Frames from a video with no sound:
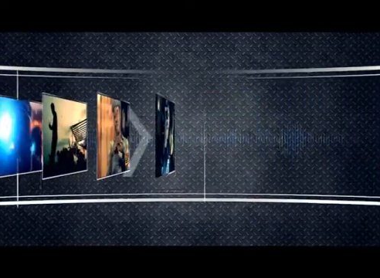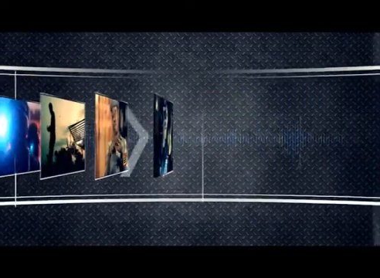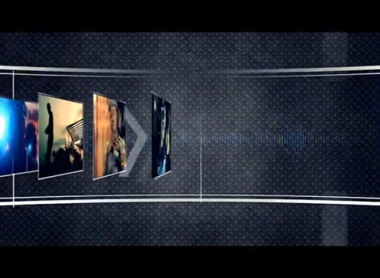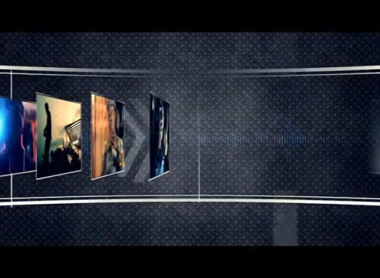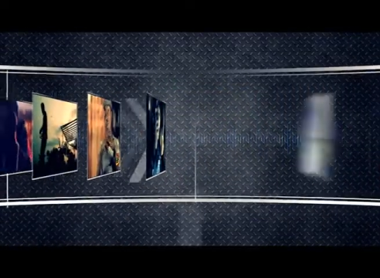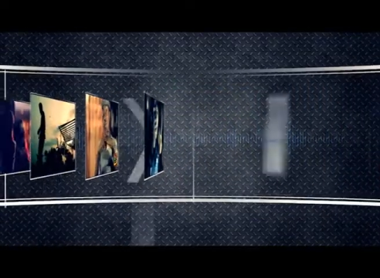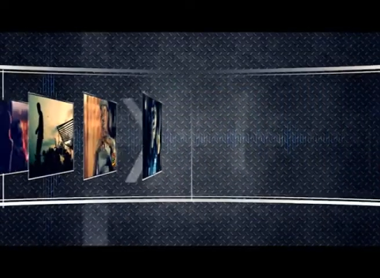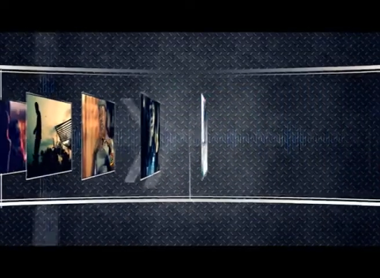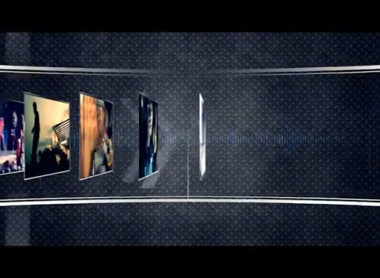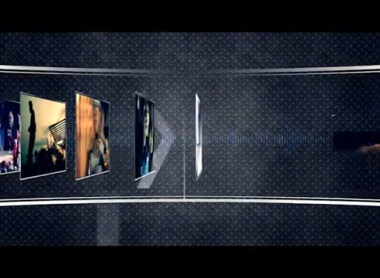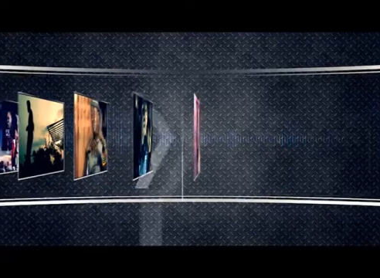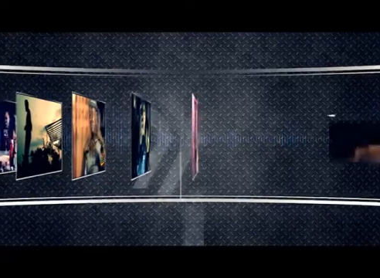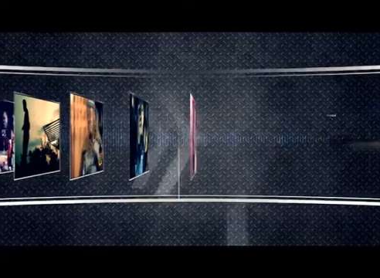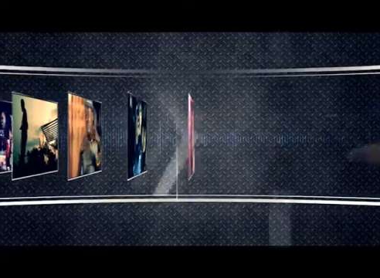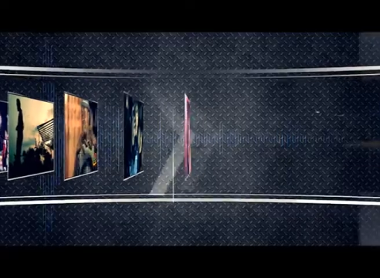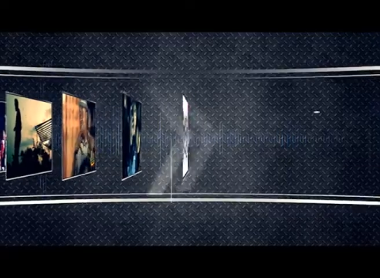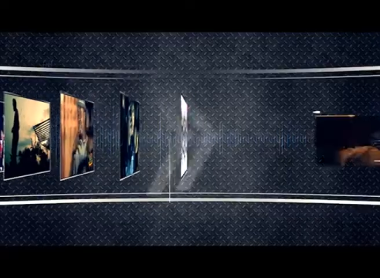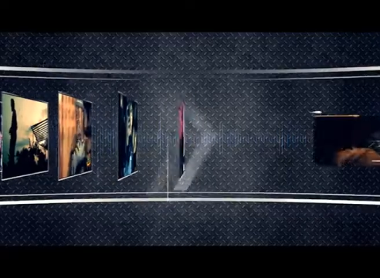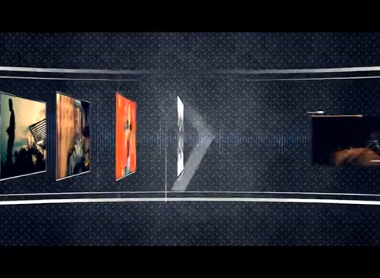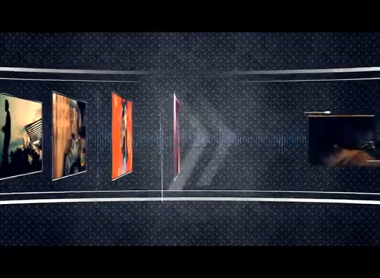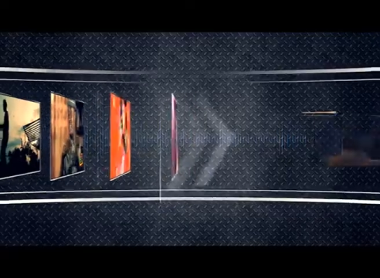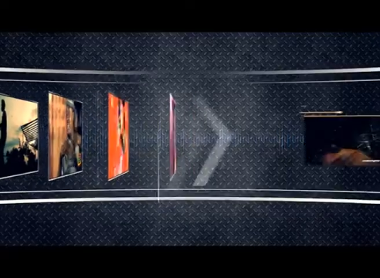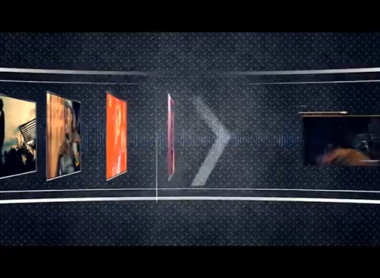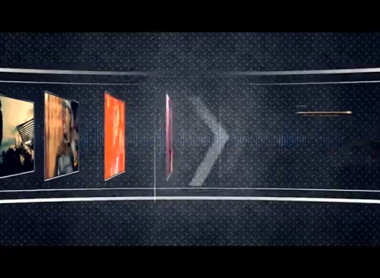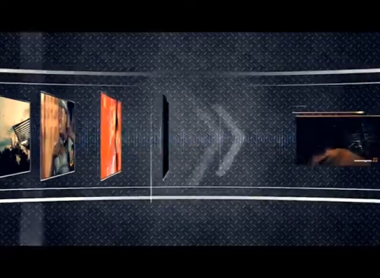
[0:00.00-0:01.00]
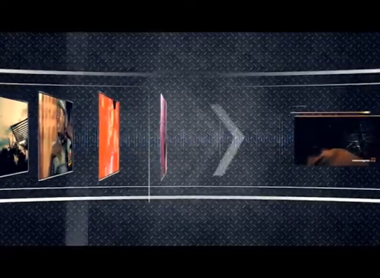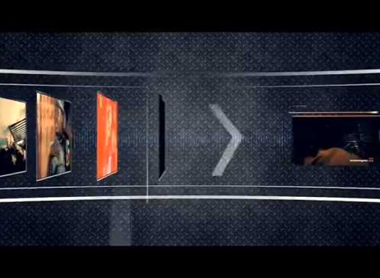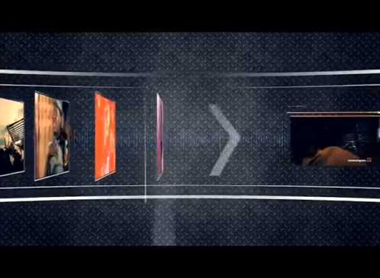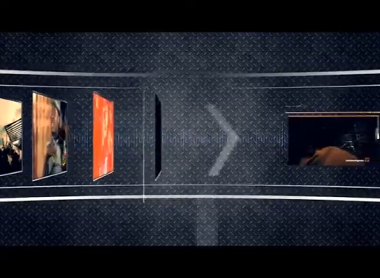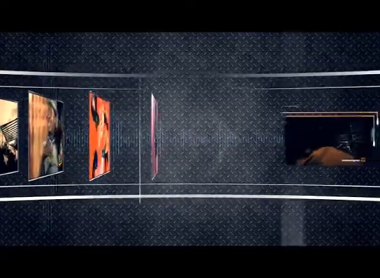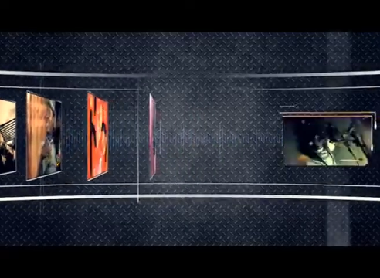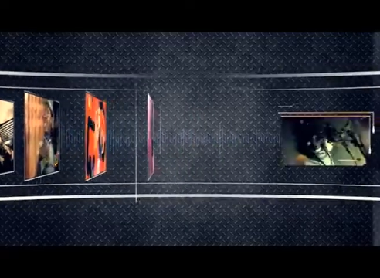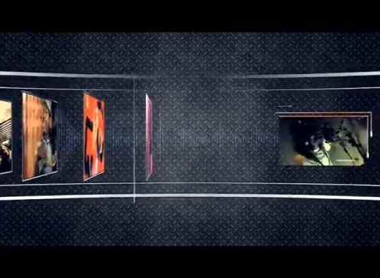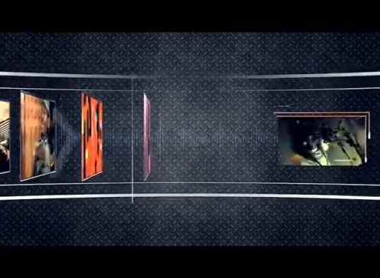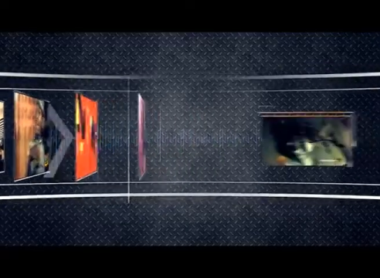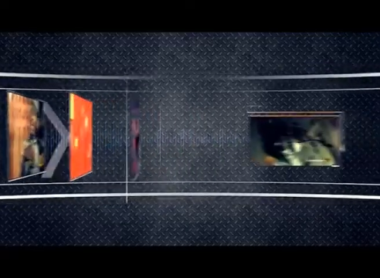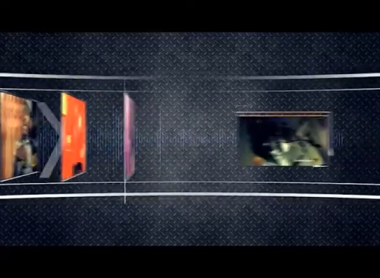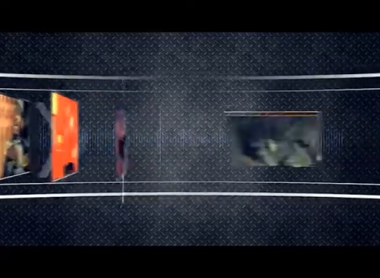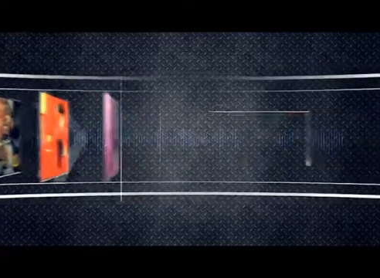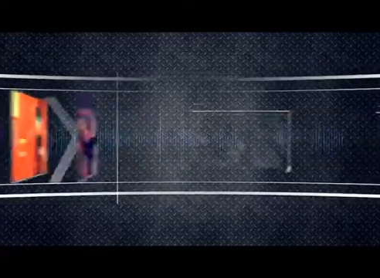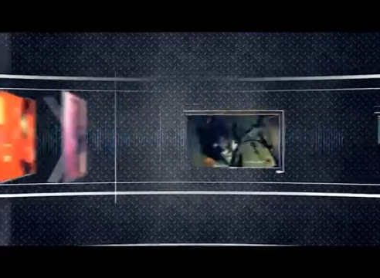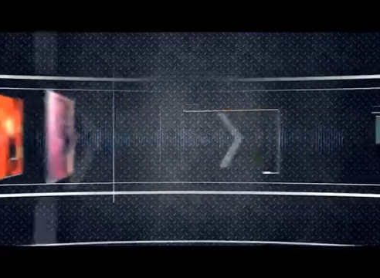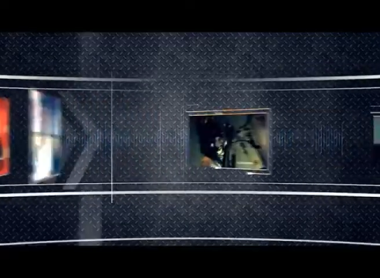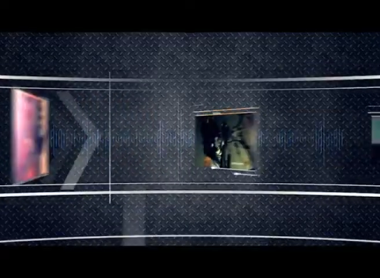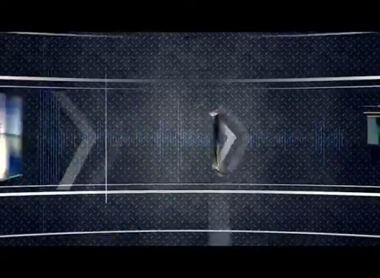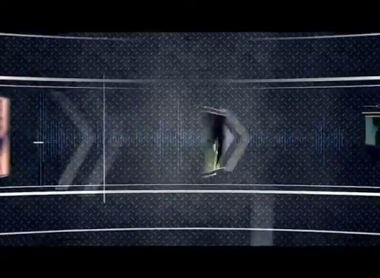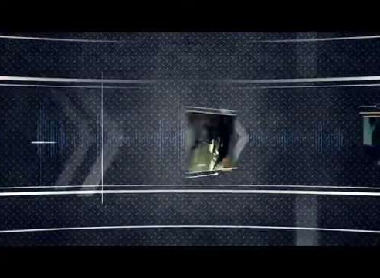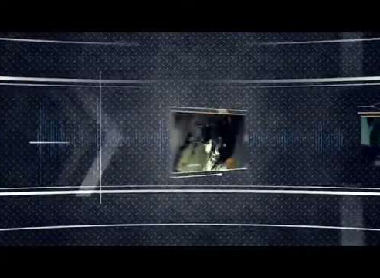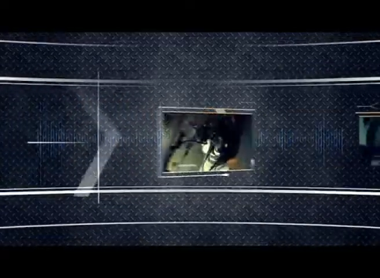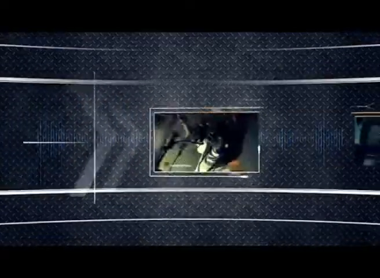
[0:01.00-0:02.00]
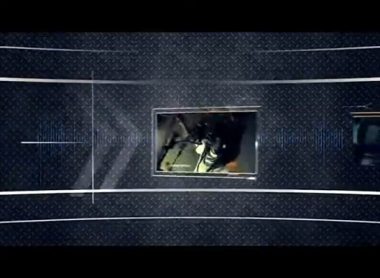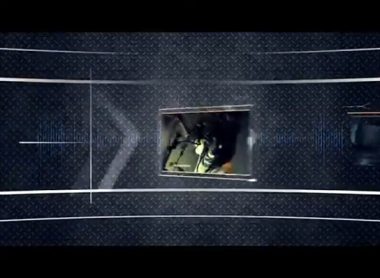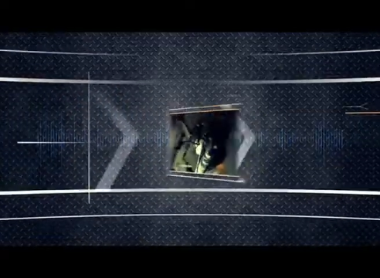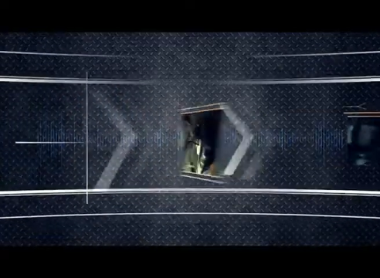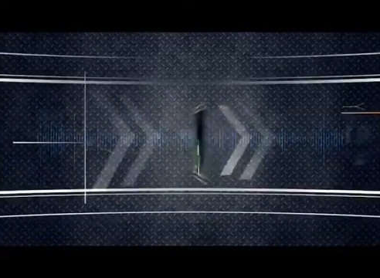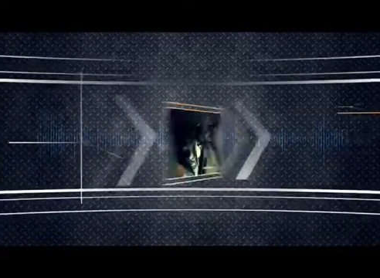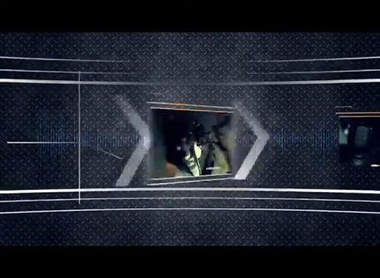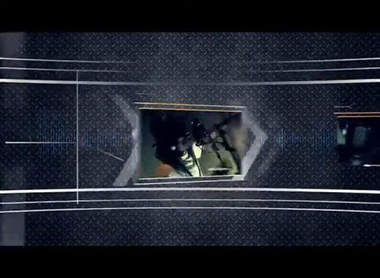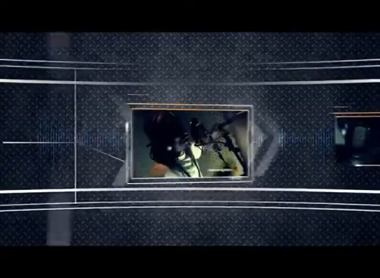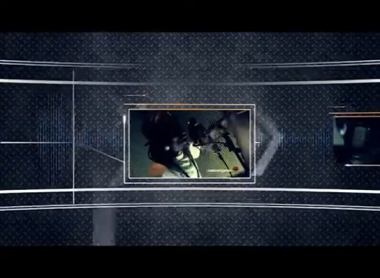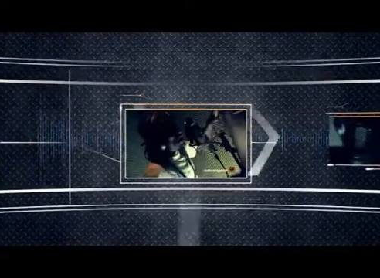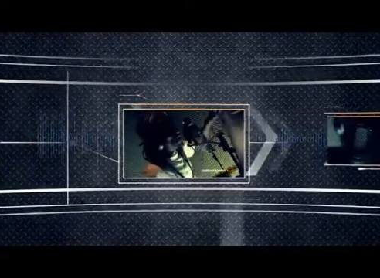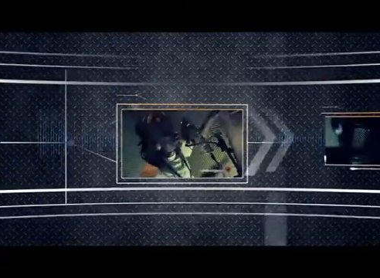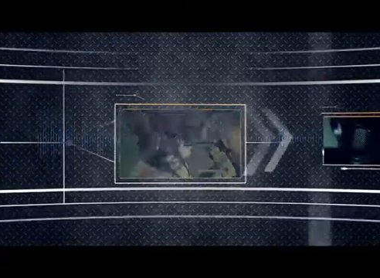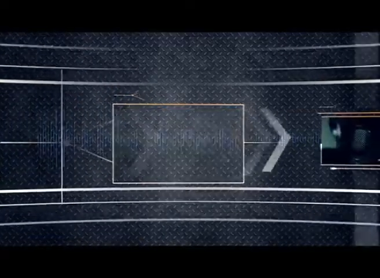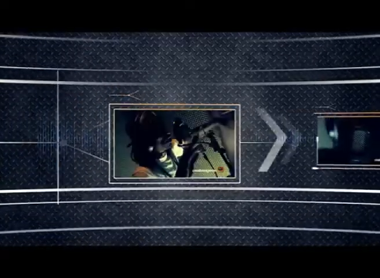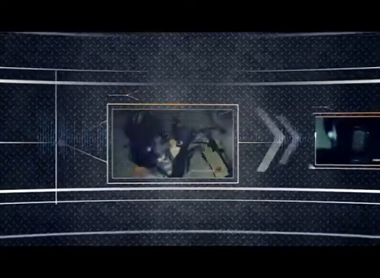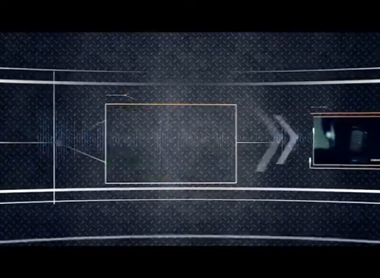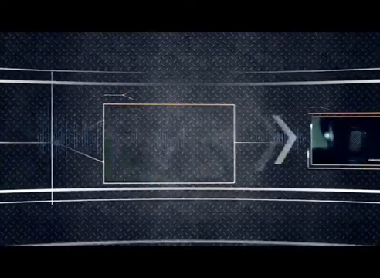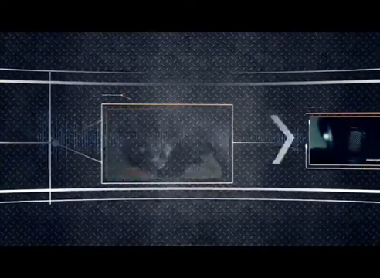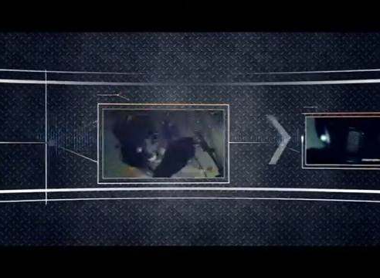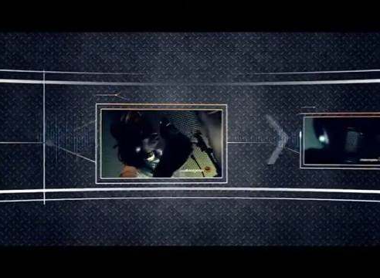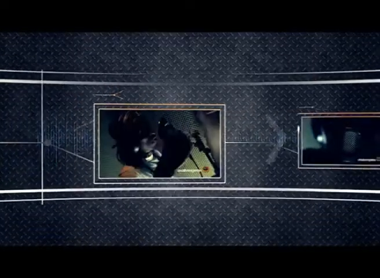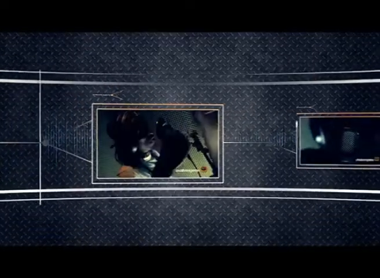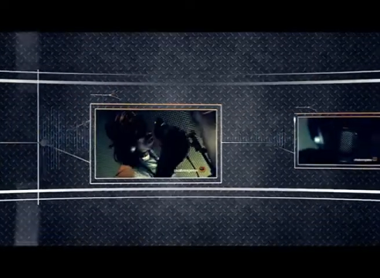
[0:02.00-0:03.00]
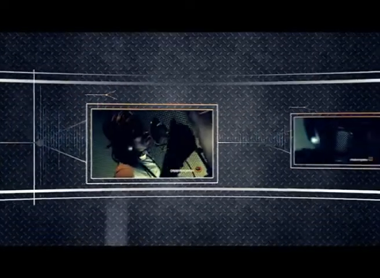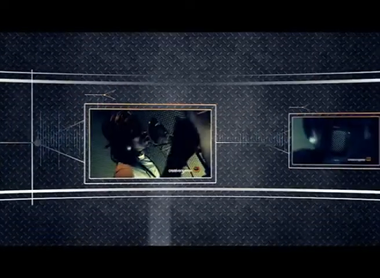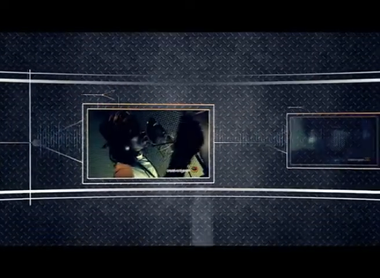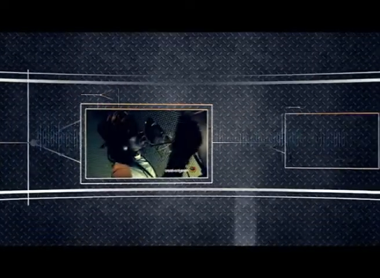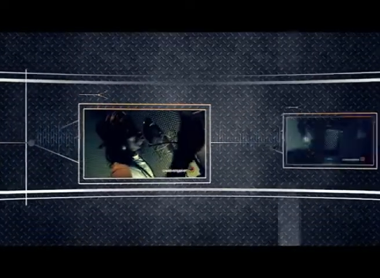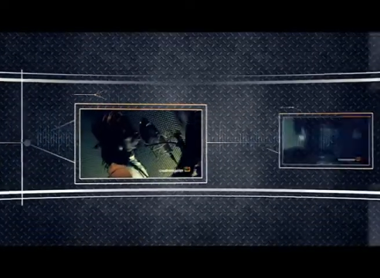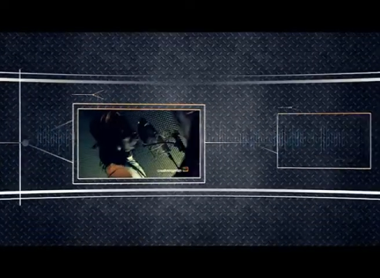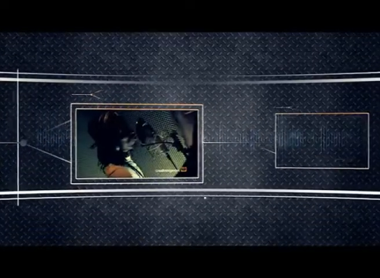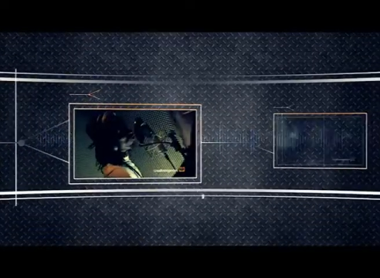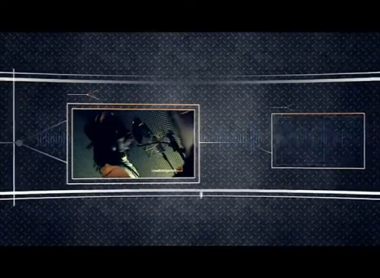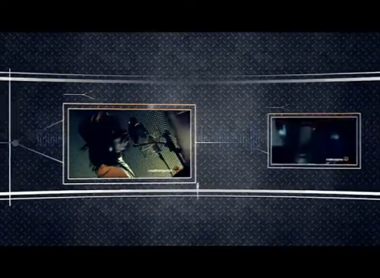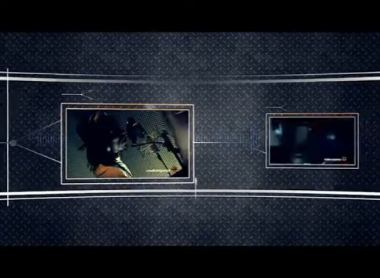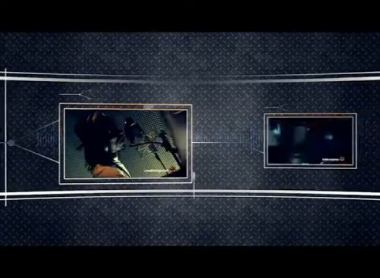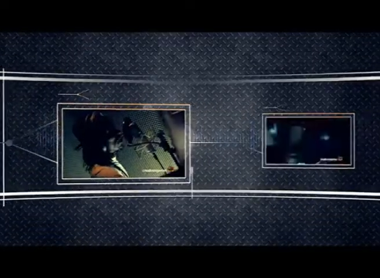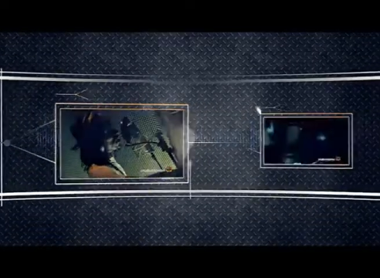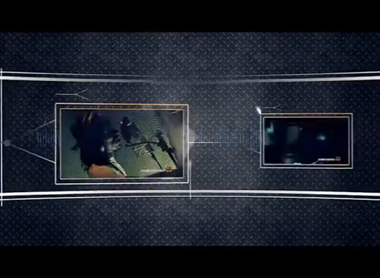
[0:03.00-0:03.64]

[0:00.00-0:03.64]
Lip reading: No face is visible, so there are no lips to read.